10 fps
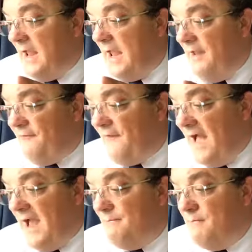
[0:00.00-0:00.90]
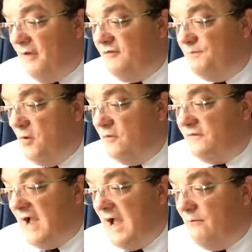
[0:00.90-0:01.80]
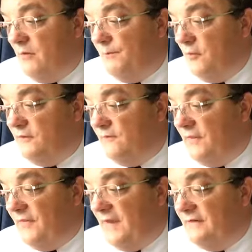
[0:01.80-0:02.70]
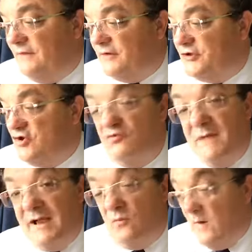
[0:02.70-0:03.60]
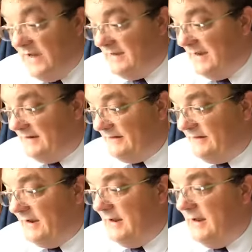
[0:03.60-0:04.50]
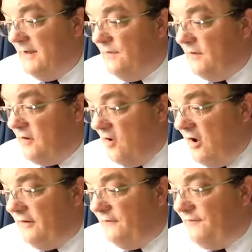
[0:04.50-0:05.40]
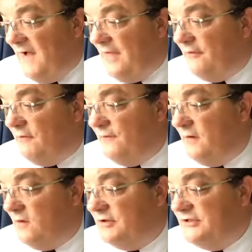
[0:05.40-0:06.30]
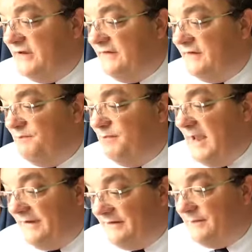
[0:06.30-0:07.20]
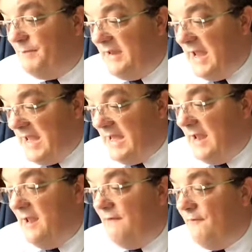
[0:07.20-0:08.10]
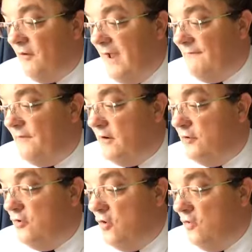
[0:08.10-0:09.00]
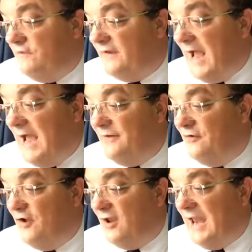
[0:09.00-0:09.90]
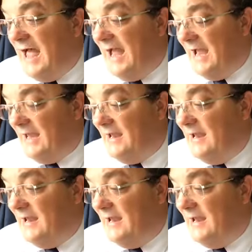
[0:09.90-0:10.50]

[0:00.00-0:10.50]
If I must boast, I will boast of the things that show my weakness. The God and Father of the Lord Jesus, blessed be He, forever, knows that I do not lie.